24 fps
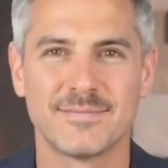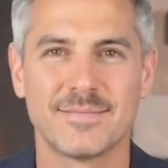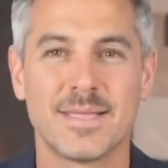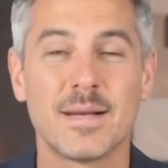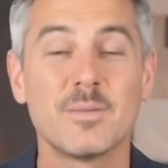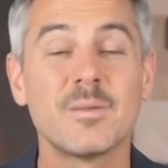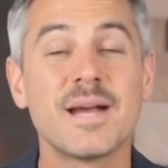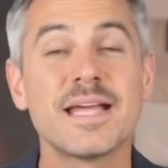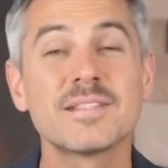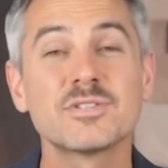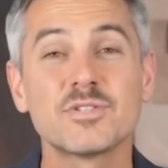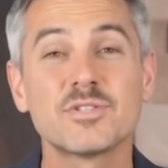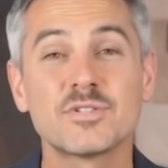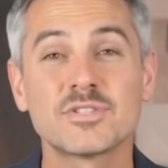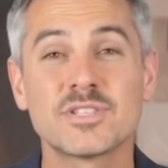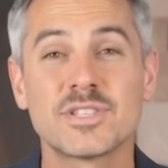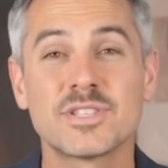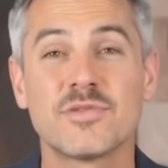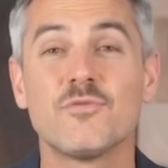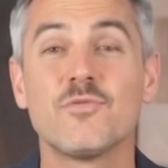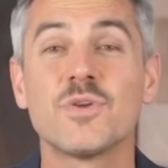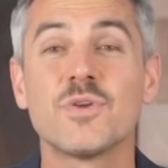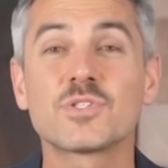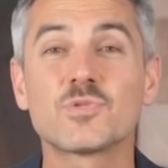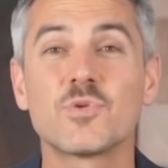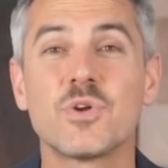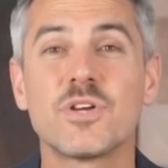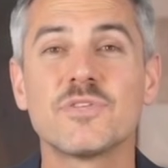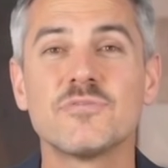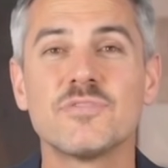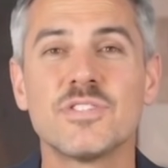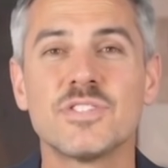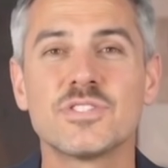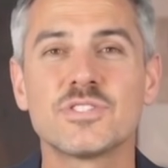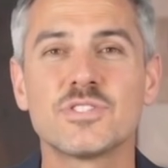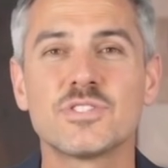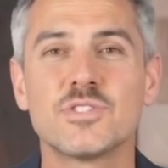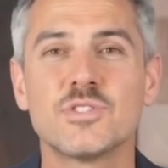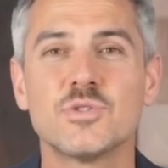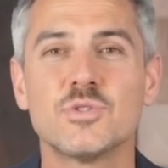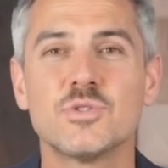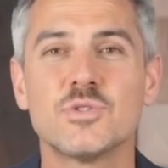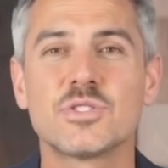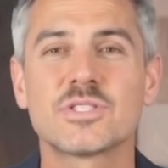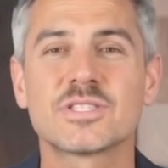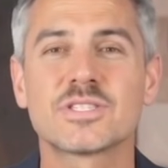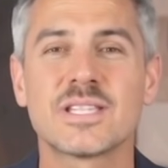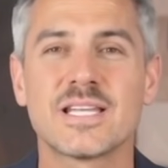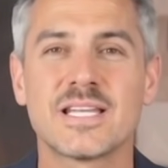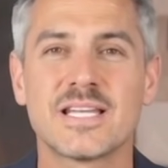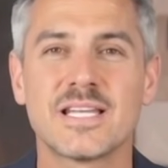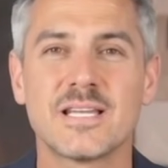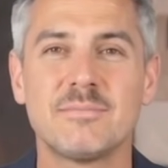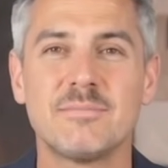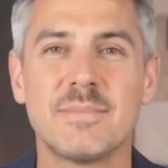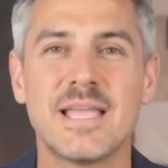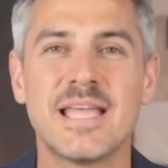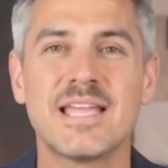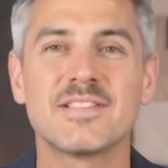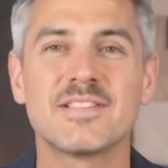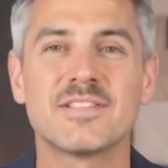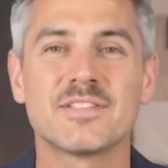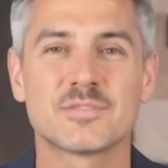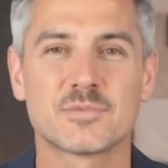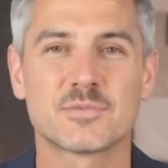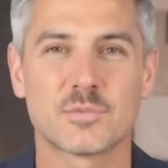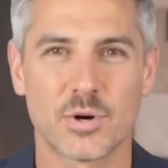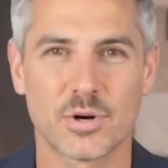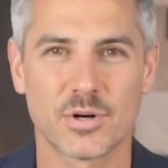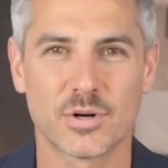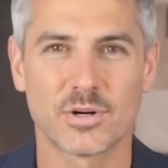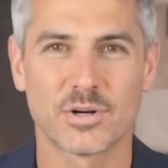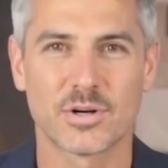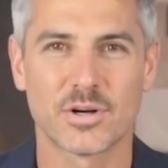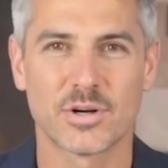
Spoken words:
Now ask yourself which one of these two looks like he made the smarter